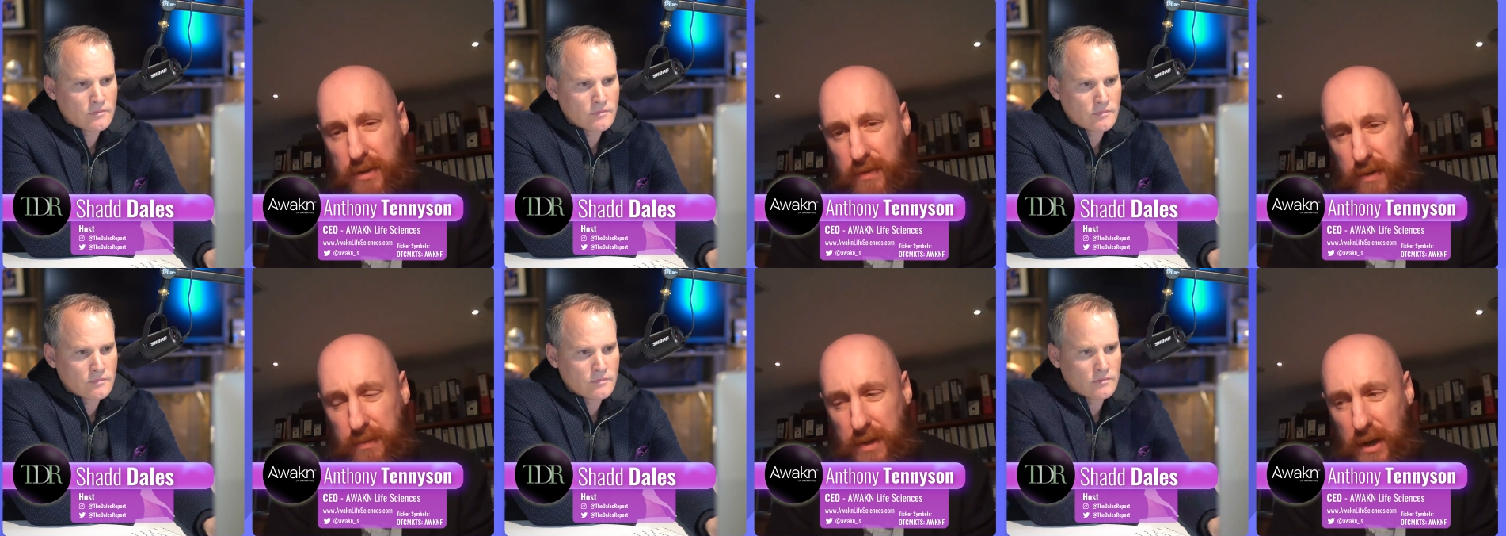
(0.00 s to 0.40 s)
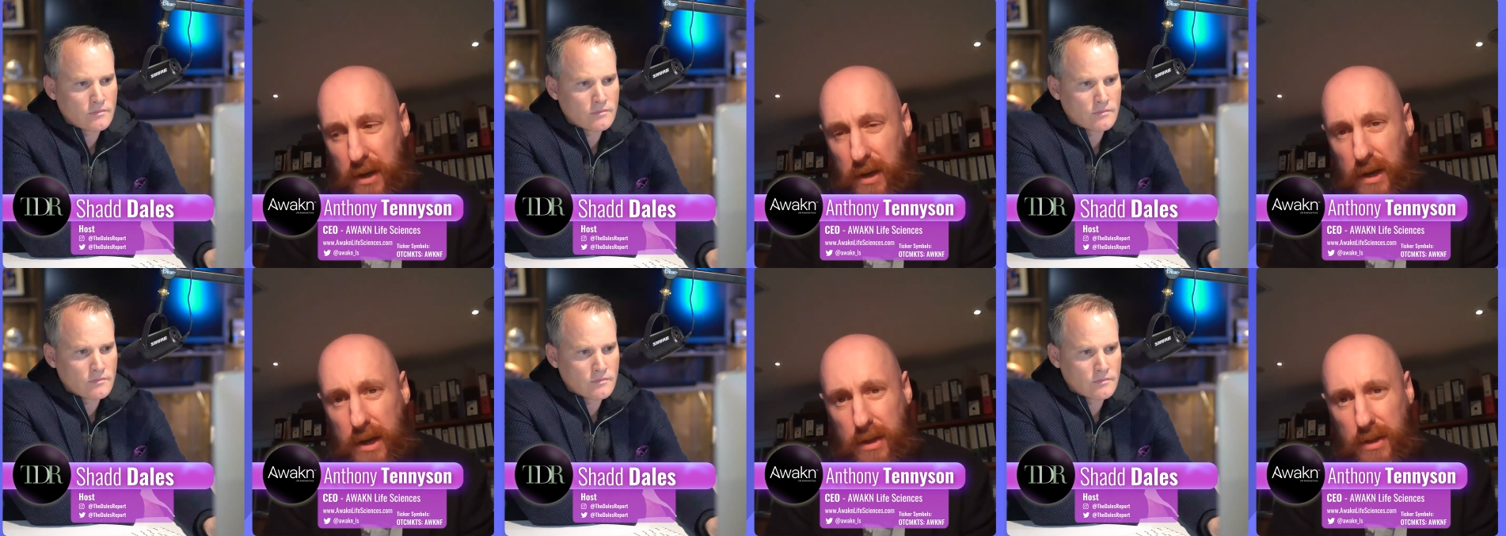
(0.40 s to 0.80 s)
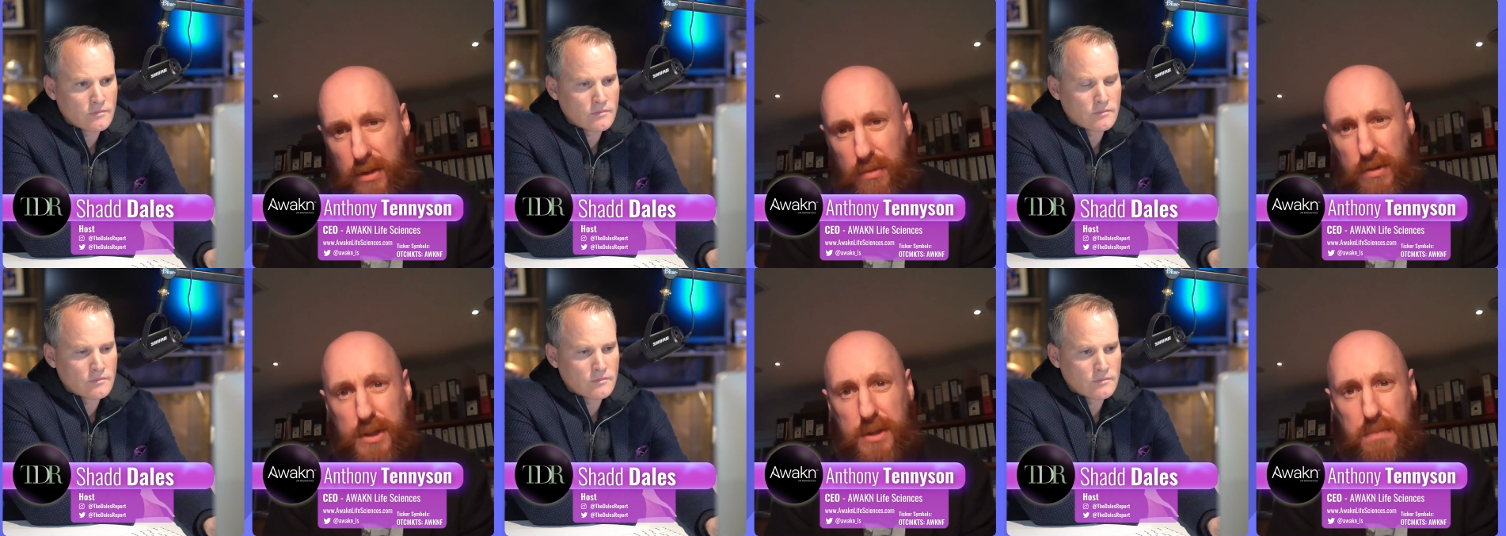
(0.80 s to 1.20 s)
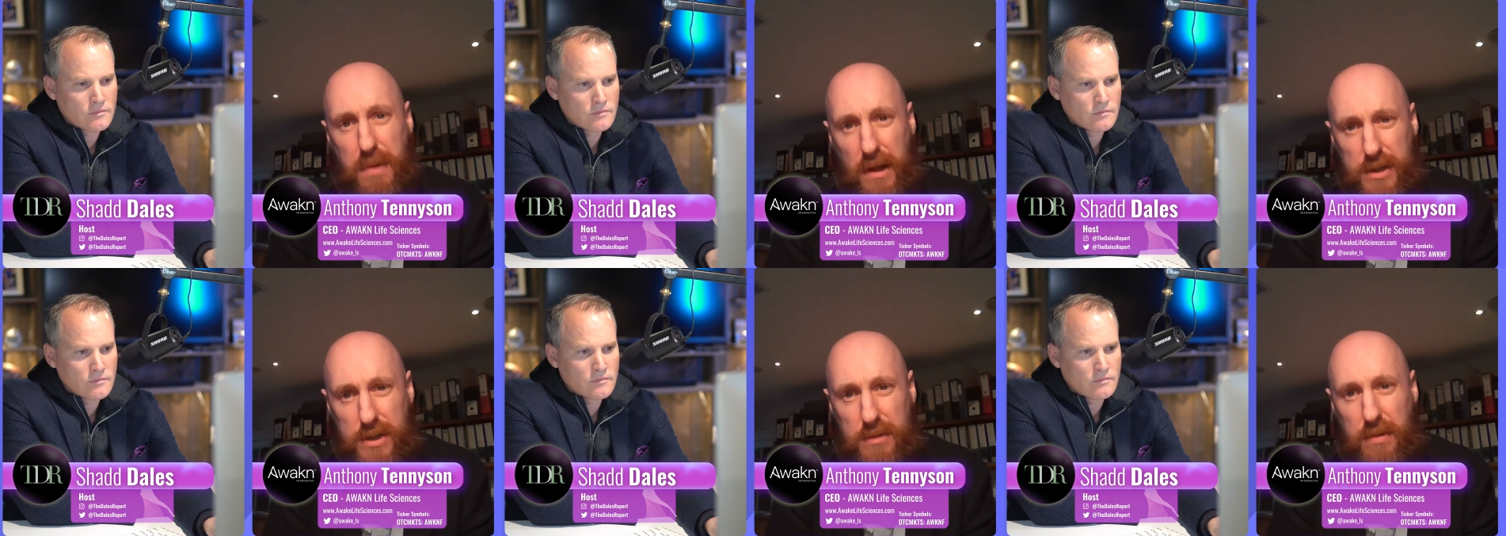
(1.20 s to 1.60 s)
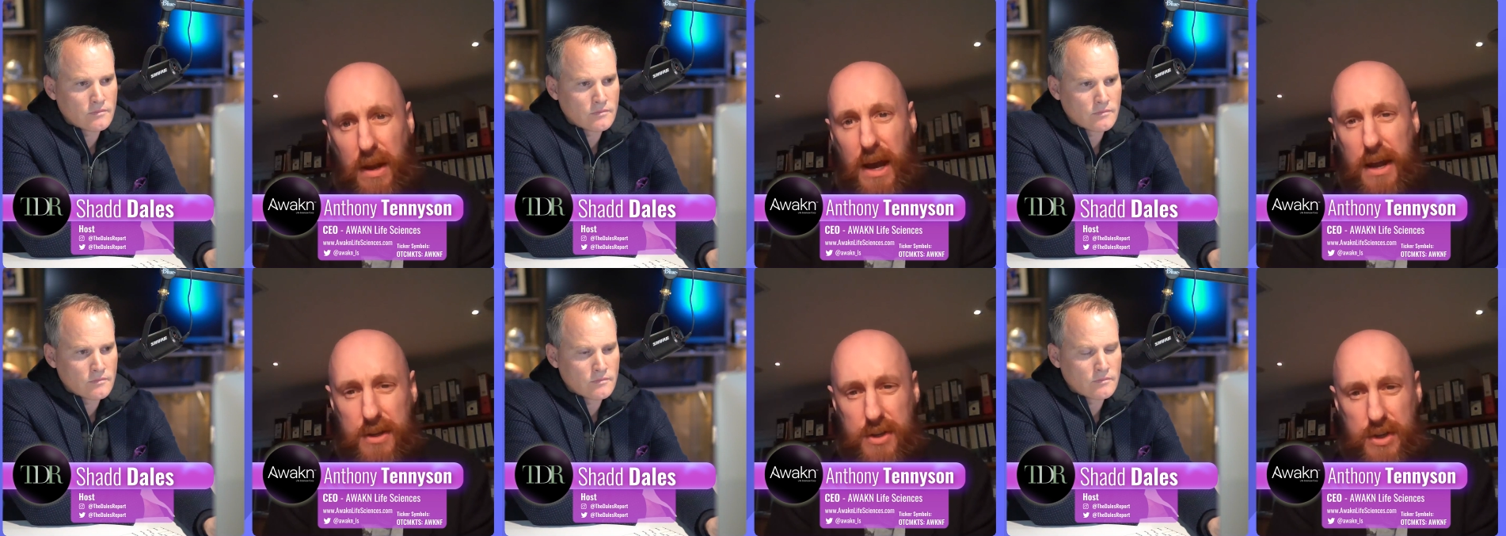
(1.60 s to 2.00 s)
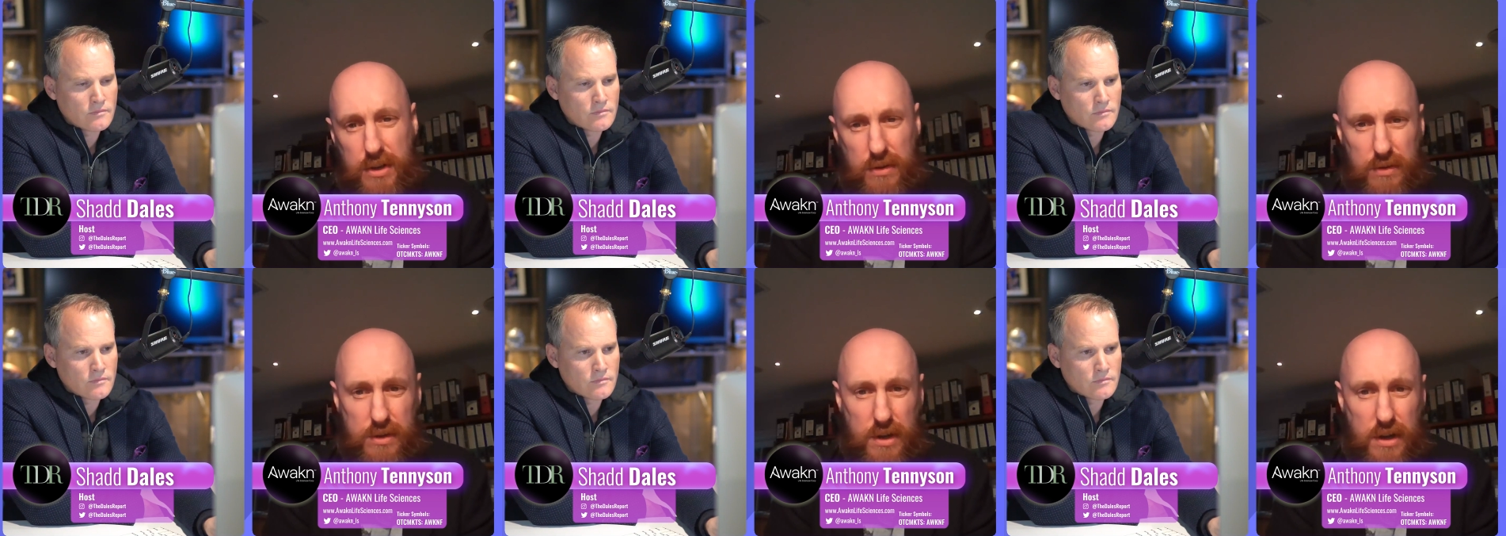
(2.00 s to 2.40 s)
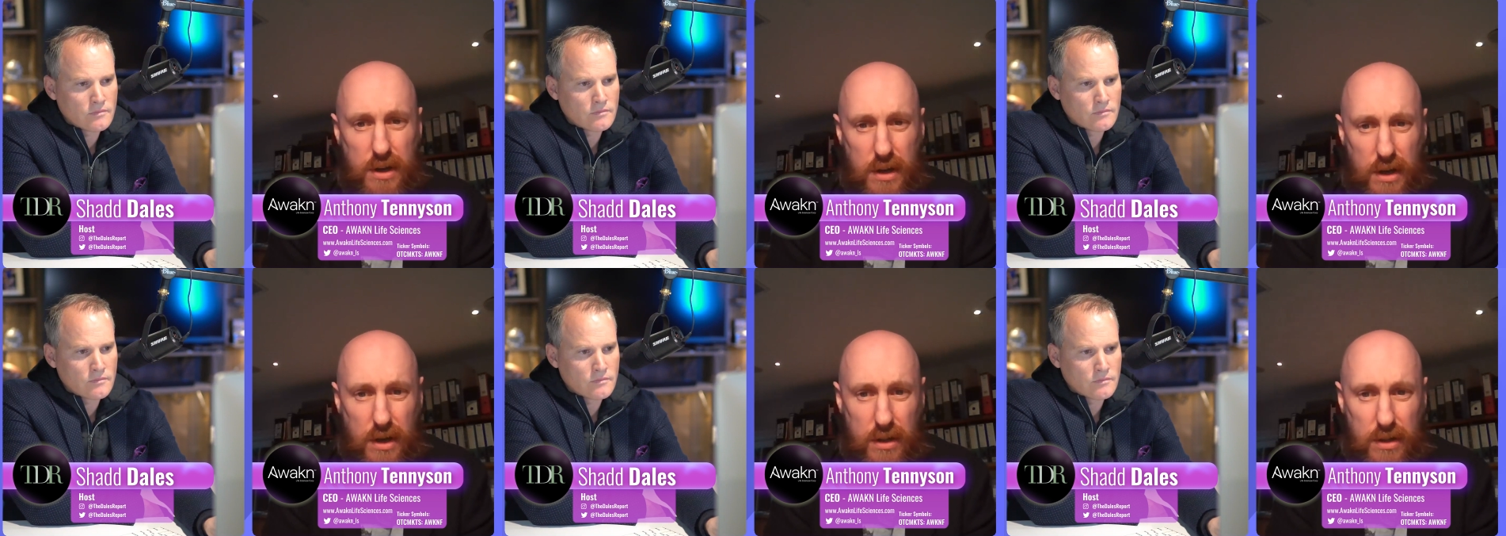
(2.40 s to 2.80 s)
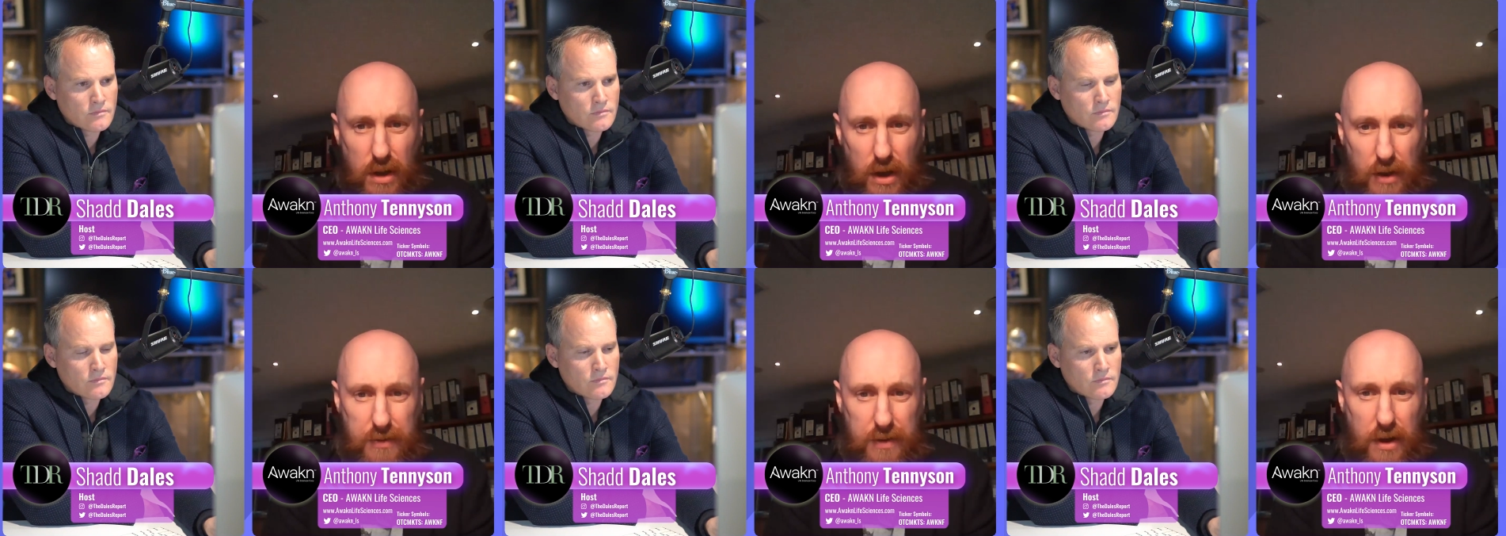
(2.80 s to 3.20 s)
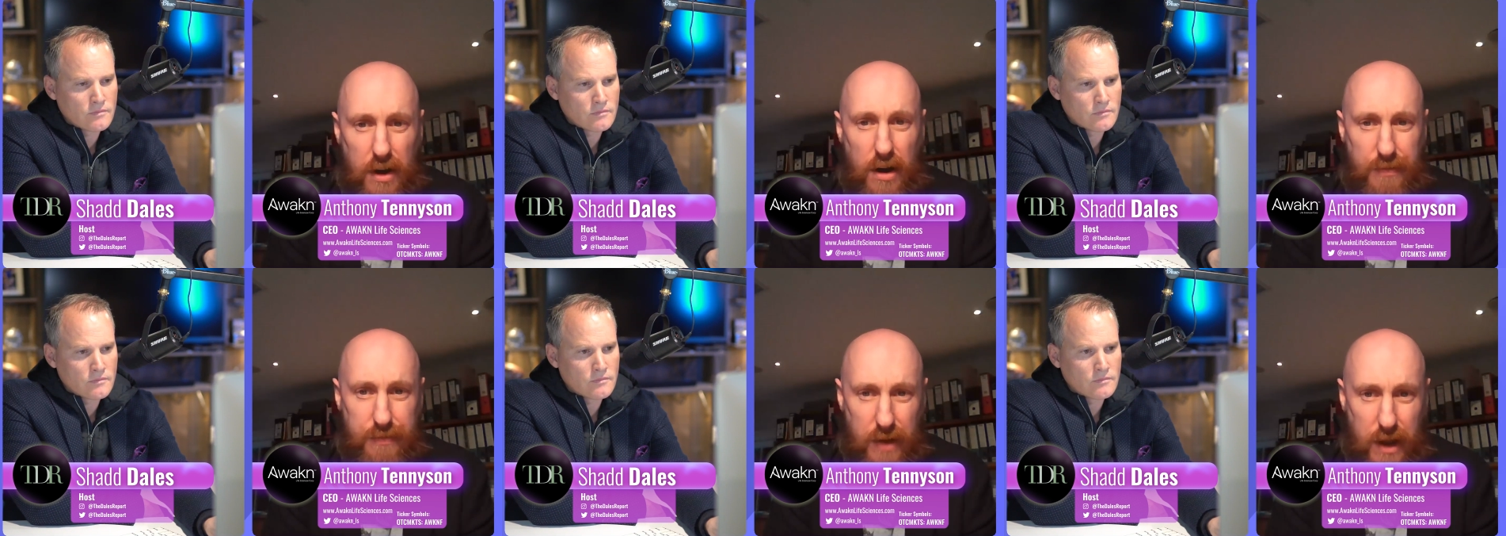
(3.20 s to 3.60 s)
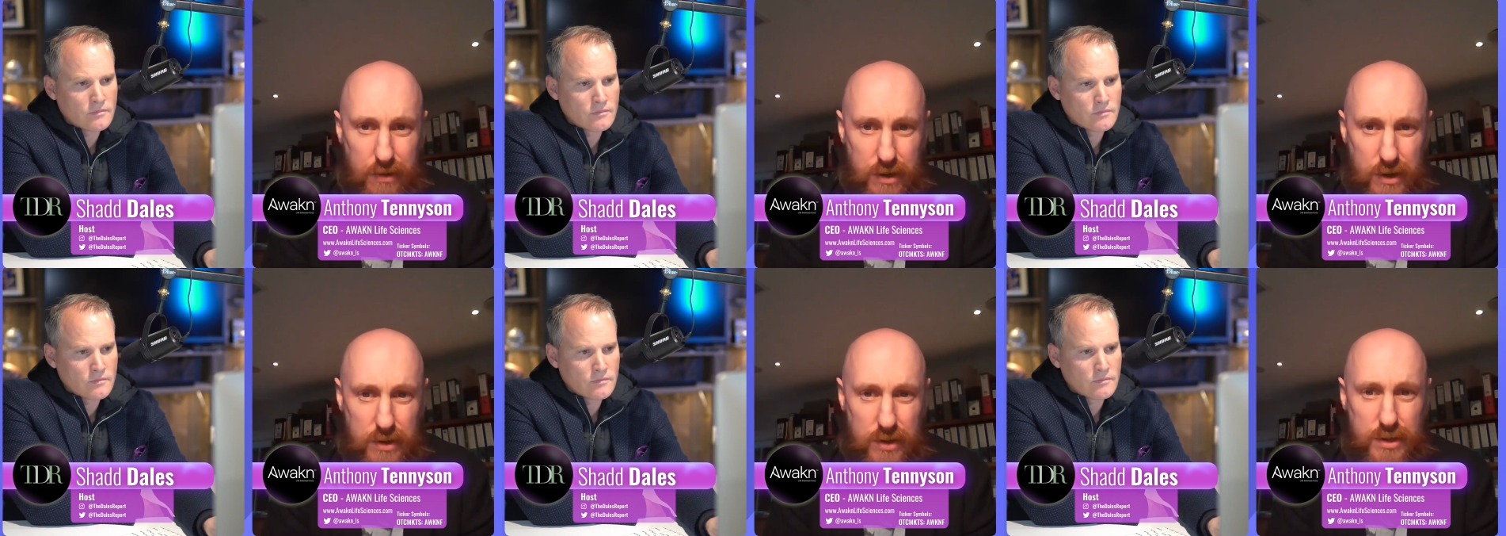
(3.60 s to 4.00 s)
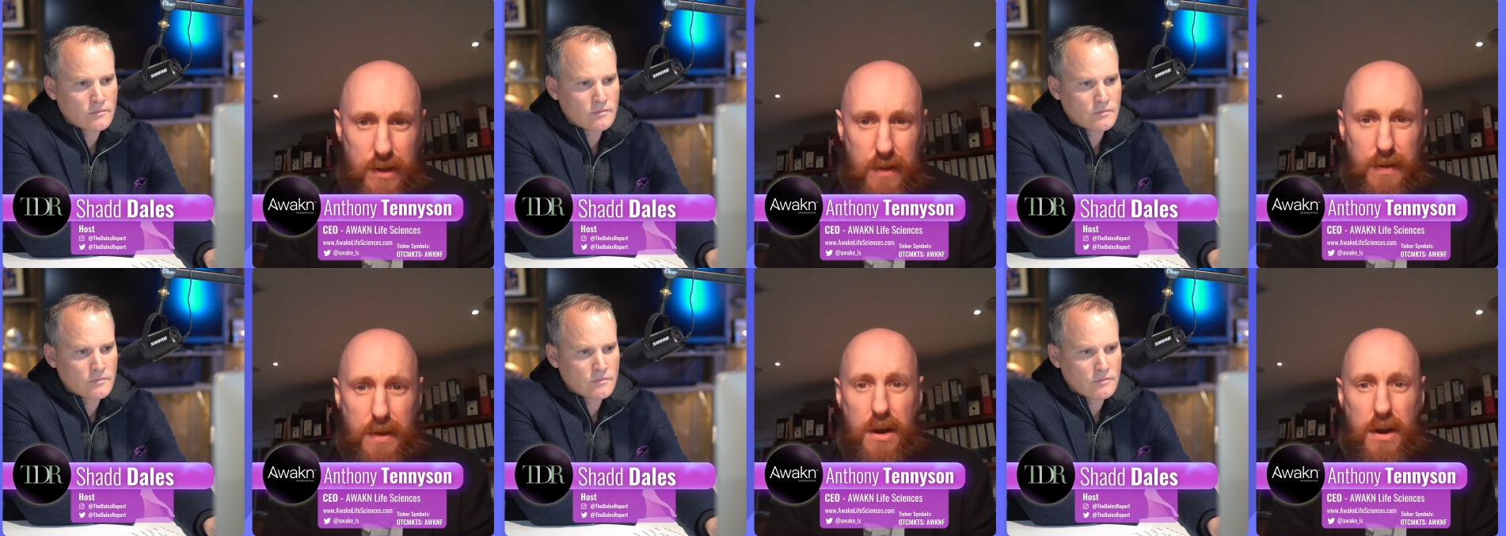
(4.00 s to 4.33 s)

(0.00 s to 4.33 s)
Speaker 1: from the the responsible attitude that our founders,